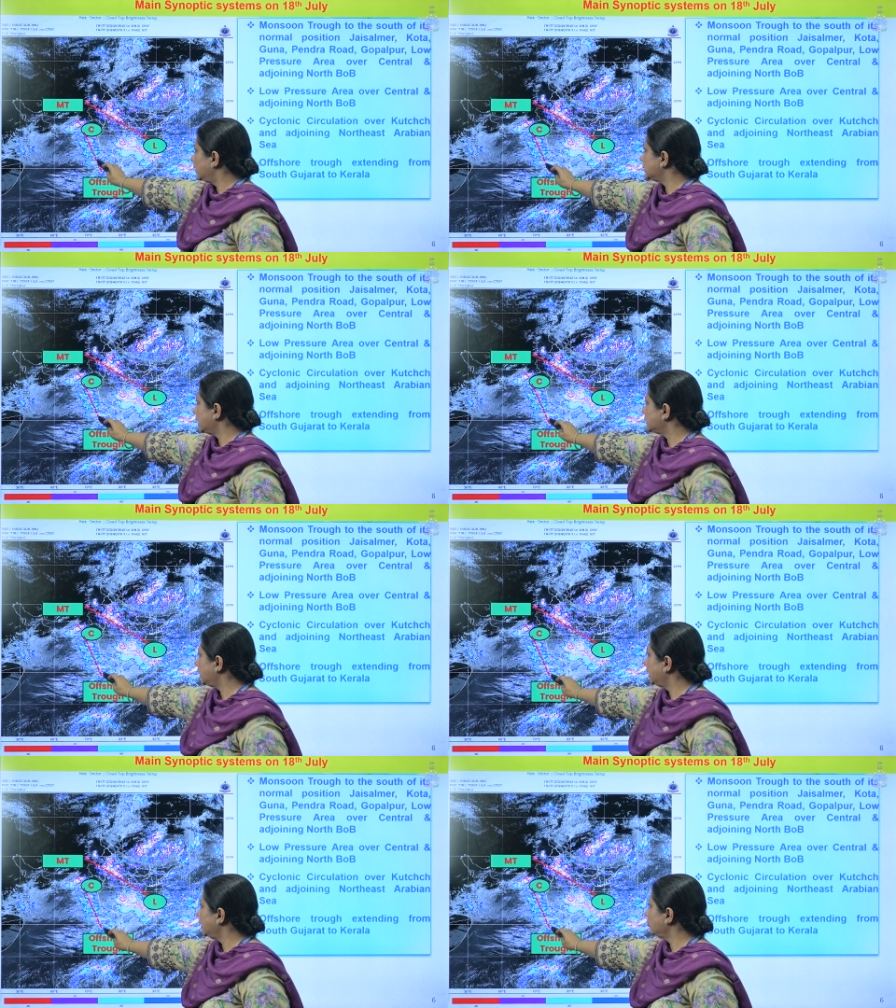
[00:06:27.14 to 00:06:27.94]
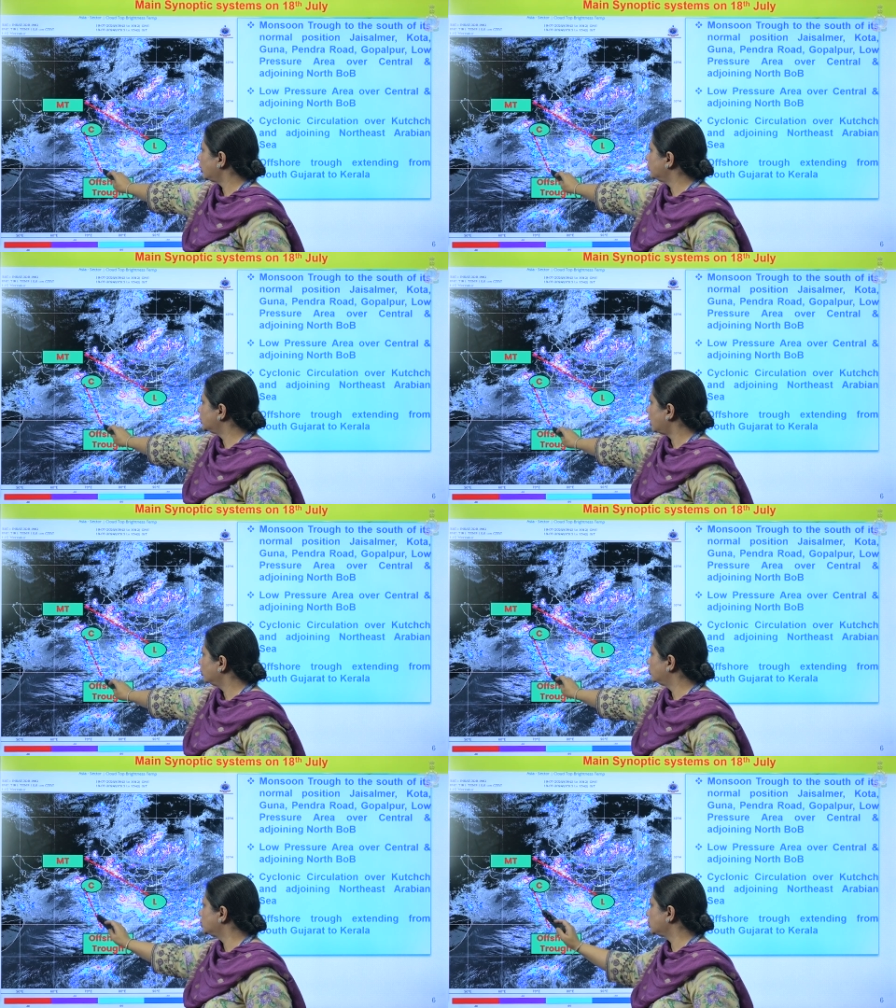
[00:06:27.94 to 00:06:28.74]
is extending from
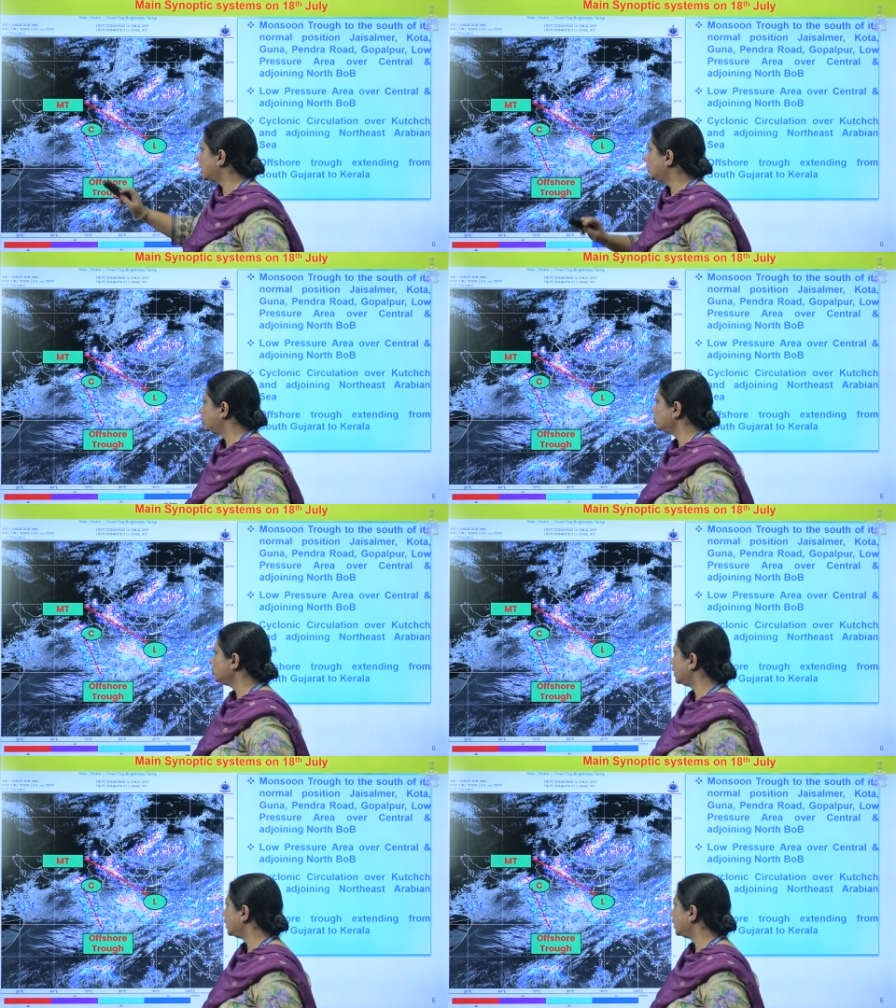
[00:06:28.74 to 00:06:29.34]
South Gujarat to